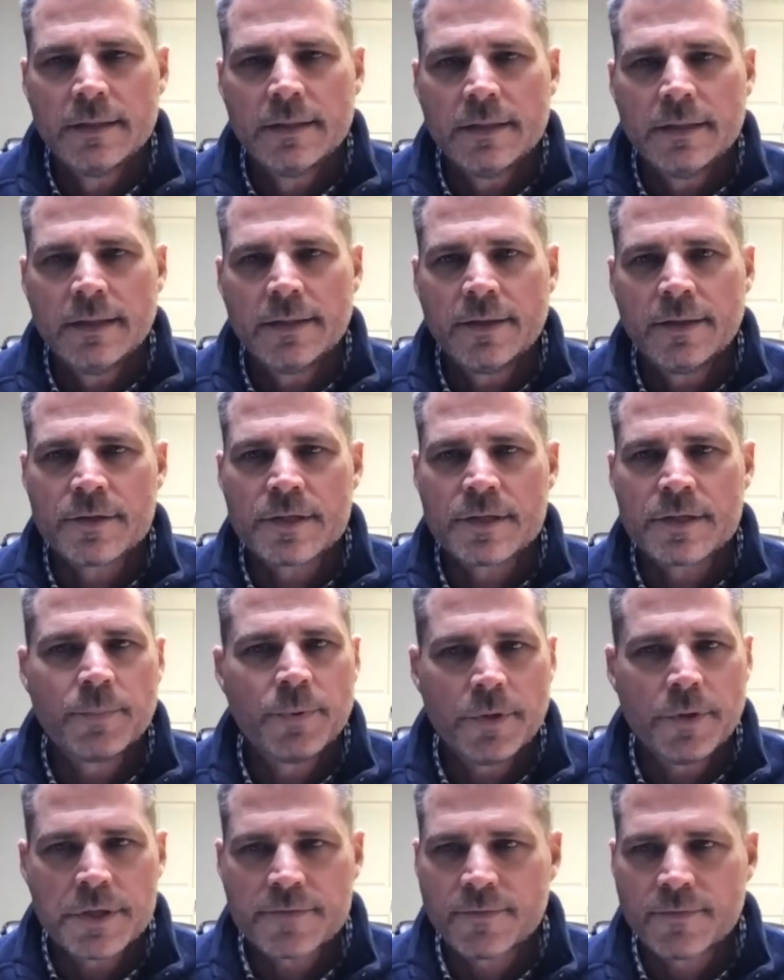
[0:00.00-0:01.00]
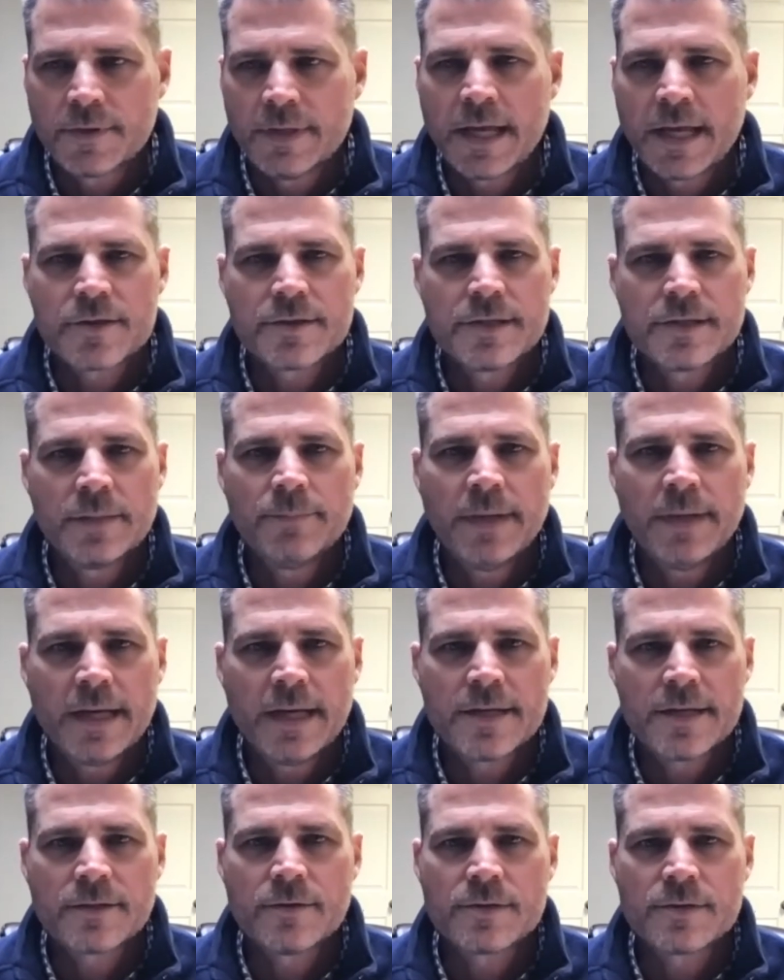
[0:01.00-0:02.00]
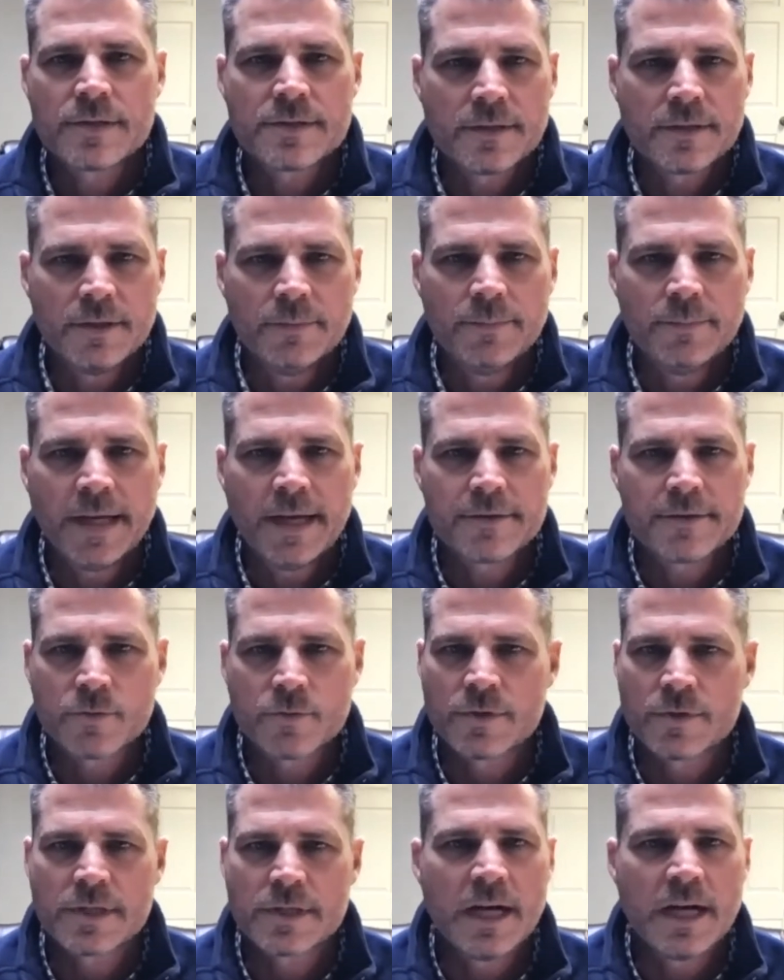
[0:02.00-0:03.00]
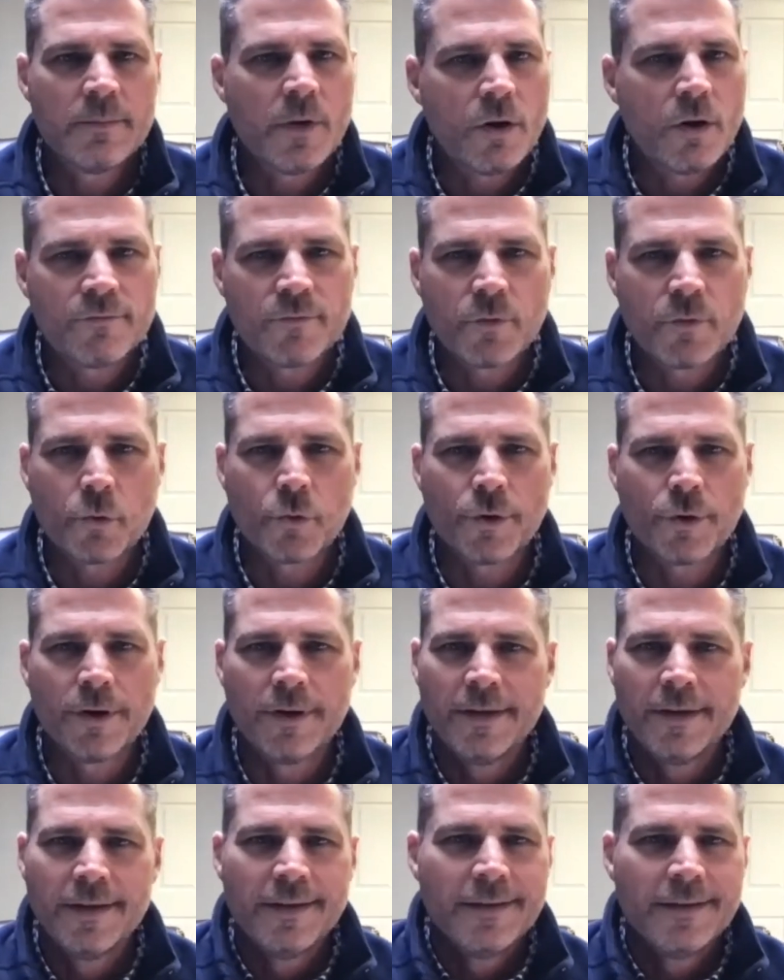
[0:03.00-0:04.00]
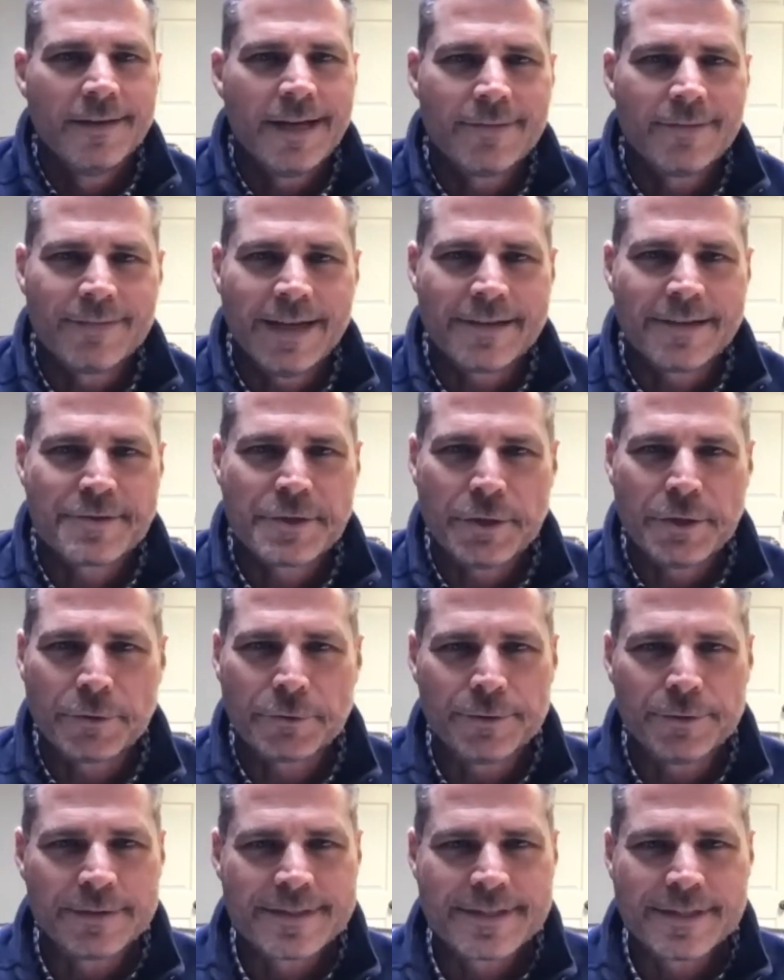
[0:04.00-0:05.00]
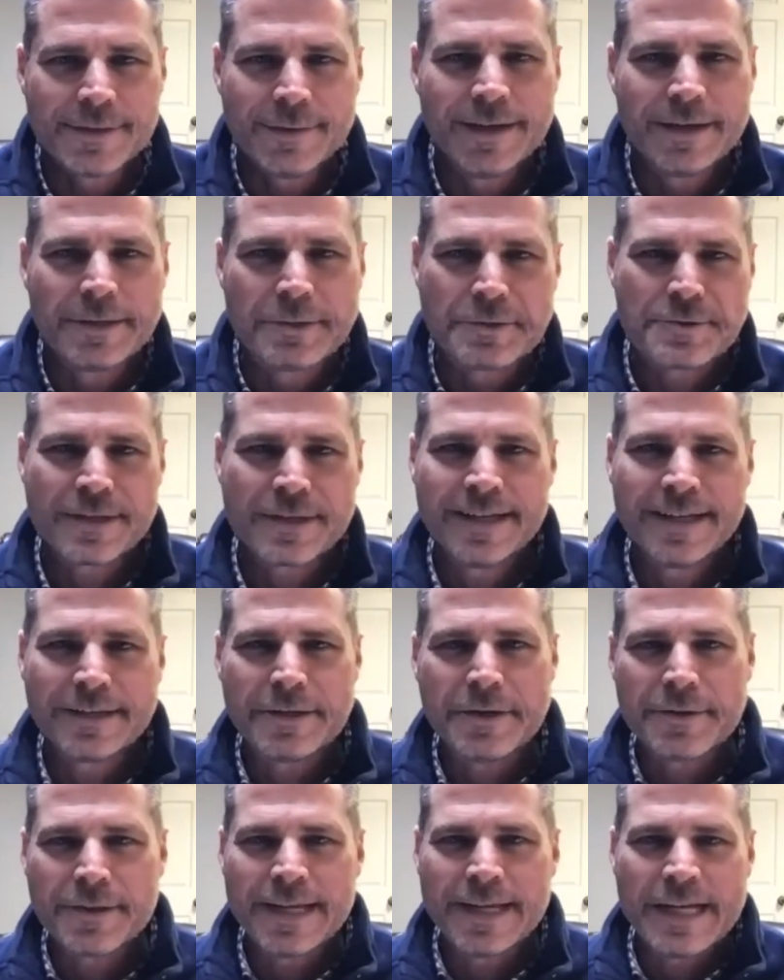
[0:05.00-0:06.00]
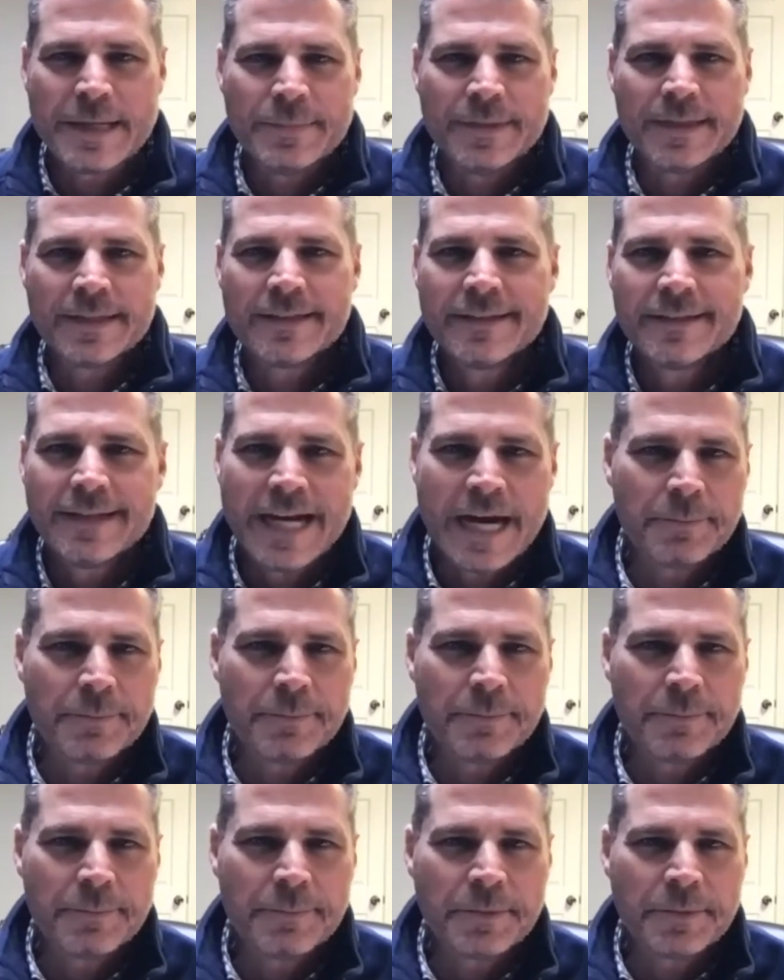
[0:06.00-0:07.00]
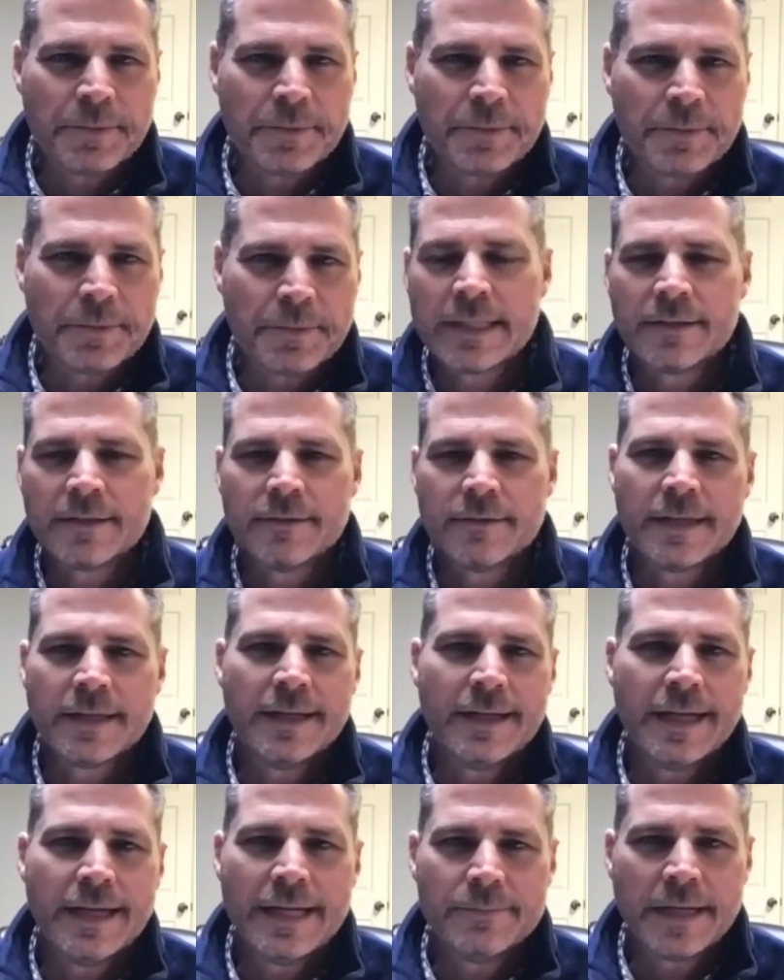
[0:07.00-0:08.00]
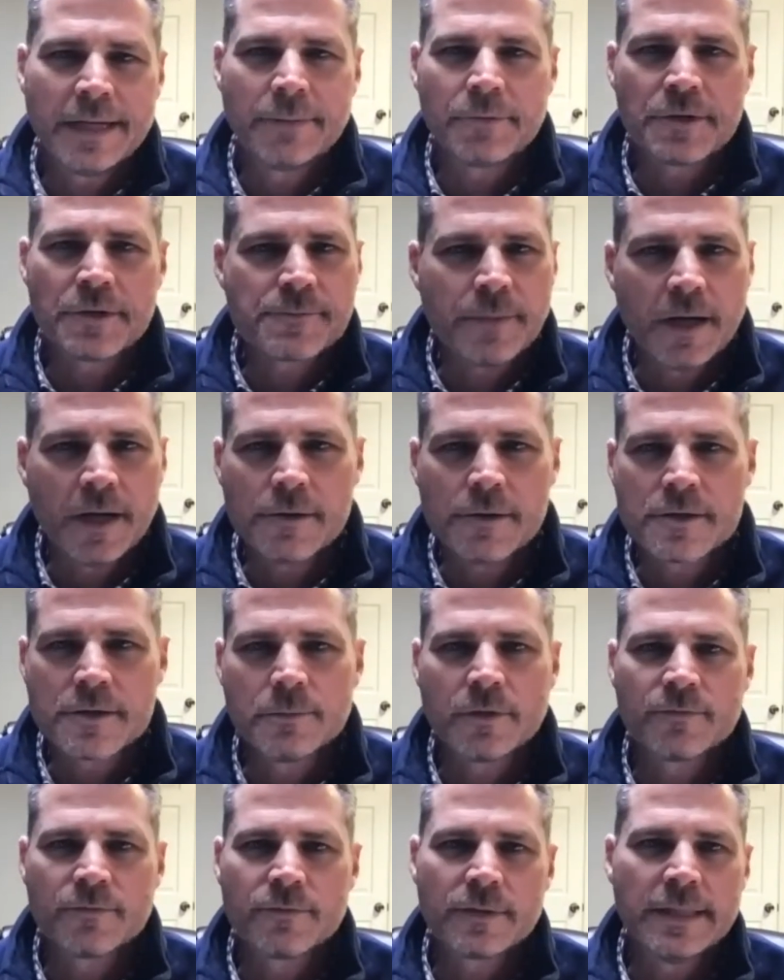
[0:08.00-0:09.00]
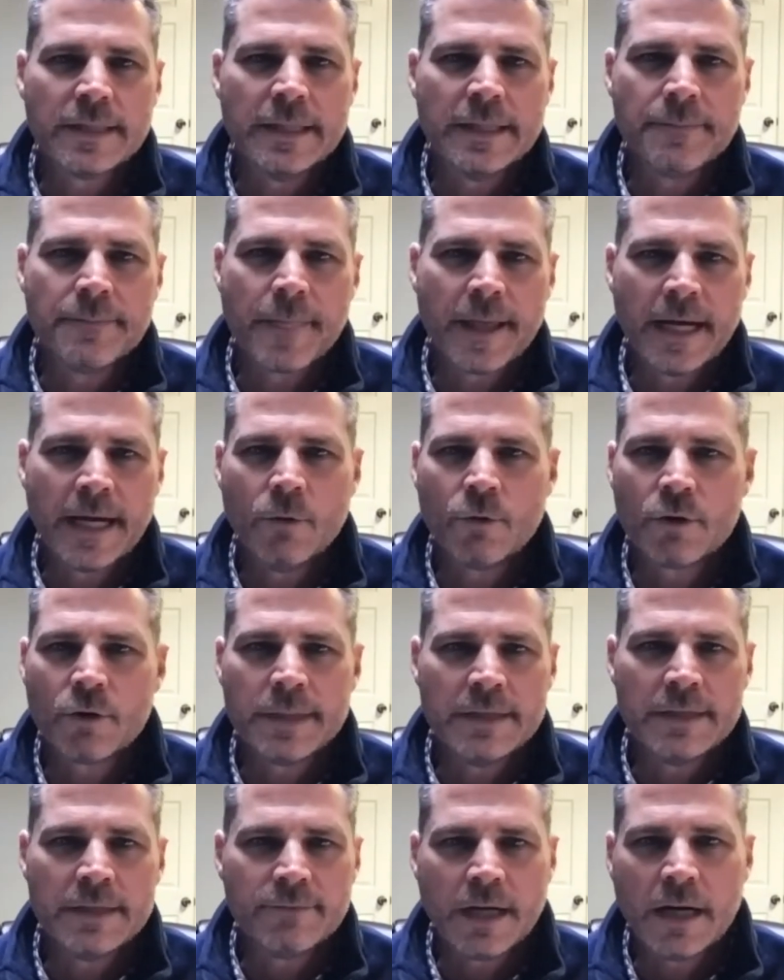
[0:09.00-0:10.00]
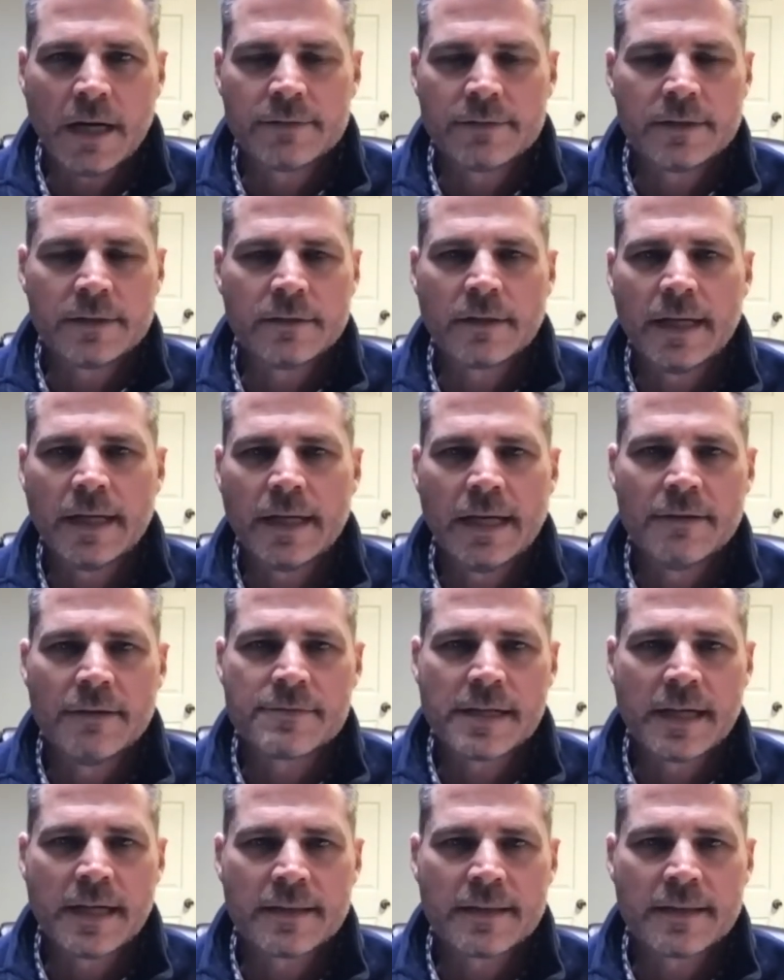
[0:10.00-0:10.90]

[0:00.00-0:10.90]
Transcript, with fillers: And there's a push for next-gen pastors and student pastors, which I'm all for. I've got children, so I understand all that, but I'm their spiritual leader, and I, I'm, I'm responsible for them, and I want to be involved in their lives. And I